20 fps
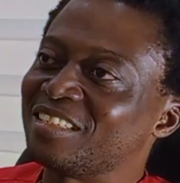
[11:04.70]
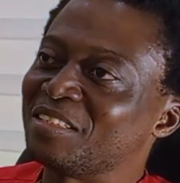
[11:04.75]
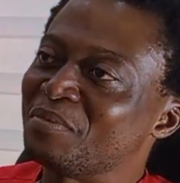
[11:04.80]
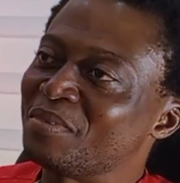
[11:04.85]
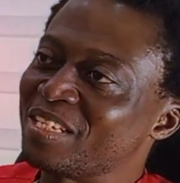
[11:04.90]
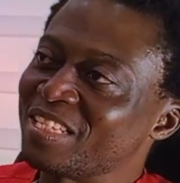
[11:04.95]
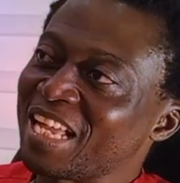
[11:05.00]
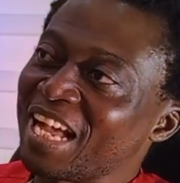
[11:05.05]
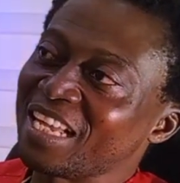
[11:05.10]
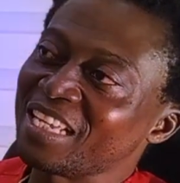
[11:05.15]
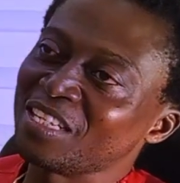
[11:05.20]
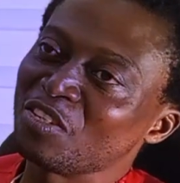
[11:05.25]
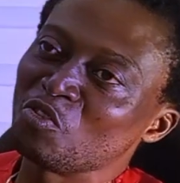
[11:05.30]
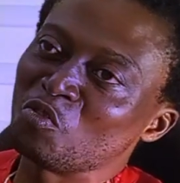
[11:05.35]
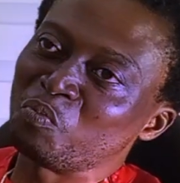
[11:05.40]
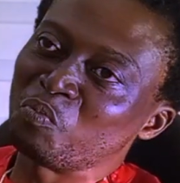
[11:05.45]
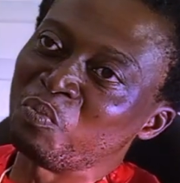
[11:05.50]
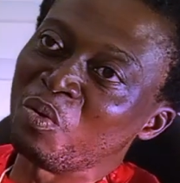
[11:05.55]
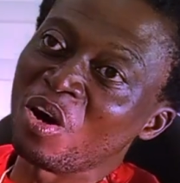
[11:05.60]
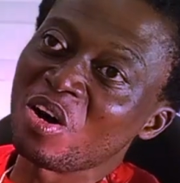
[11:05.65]
it means that he
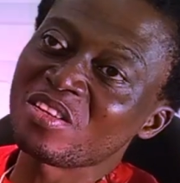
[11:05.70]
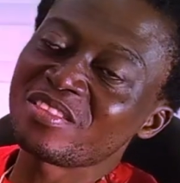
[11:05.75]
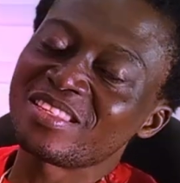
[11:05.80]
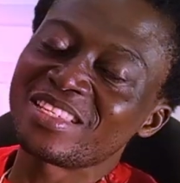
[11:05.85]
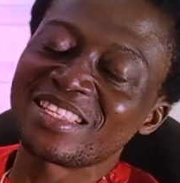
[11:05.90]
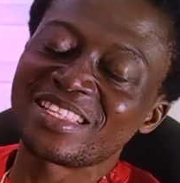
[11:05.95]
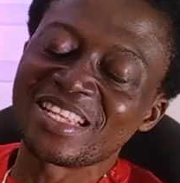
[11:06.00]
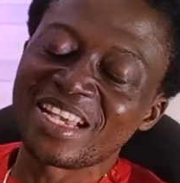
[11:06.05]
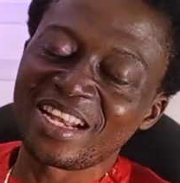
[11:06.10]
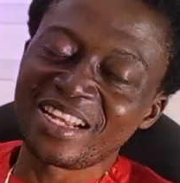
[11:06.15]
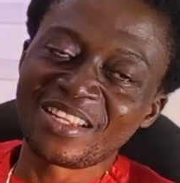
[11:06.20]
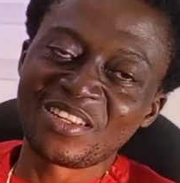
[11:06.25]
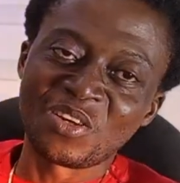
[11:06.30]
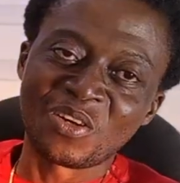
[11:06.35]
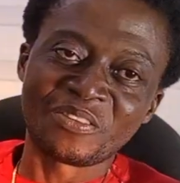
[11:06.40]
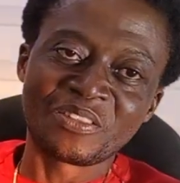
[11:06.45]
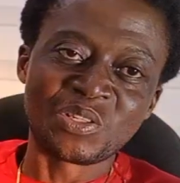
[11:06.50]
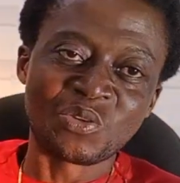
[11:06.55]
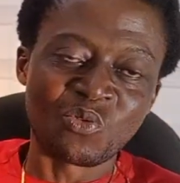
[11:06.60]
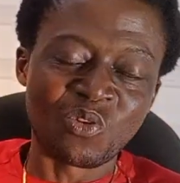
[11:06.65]
will pause the selling
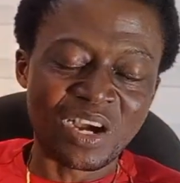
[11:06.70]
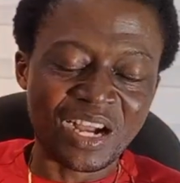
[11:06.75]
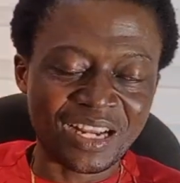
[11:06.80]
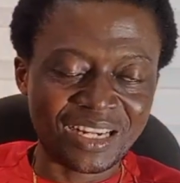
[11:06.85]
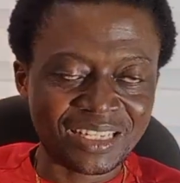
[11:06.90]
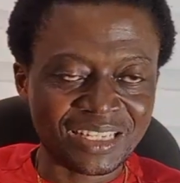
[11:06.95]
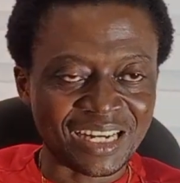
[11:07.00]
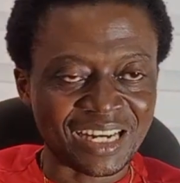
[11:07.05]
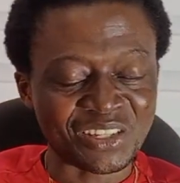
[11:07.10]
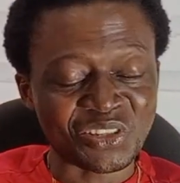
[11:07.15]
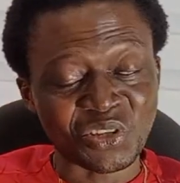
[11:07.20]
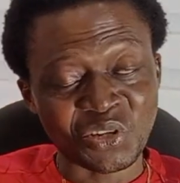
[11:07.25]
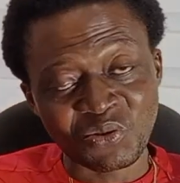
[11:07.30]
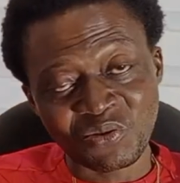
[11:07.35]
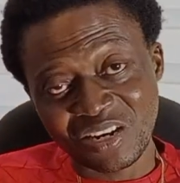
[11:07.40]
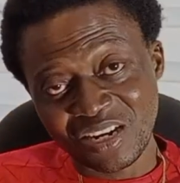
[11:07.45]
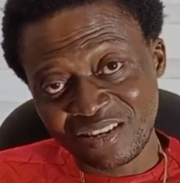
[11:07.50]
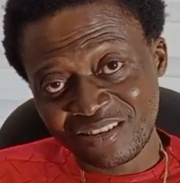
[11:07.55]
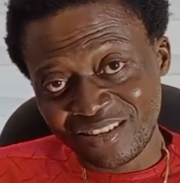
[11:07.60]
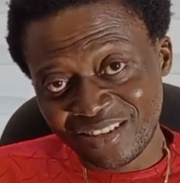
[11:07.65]
of the one at
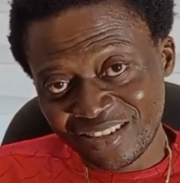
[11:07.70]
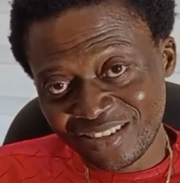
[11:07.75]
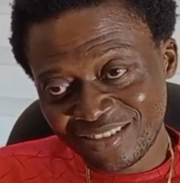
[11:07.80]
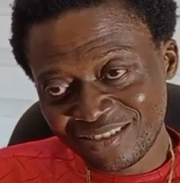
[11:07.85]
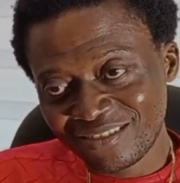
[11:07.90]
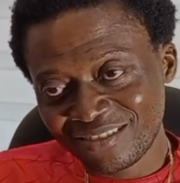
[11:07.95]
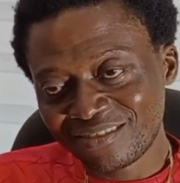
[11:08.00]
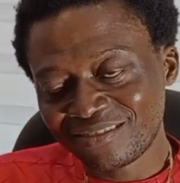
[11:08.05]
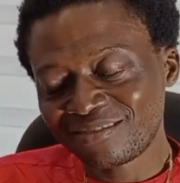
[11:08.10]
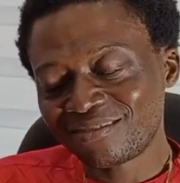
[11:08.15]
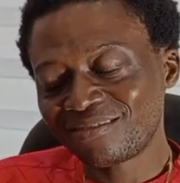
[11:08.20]
Owerri.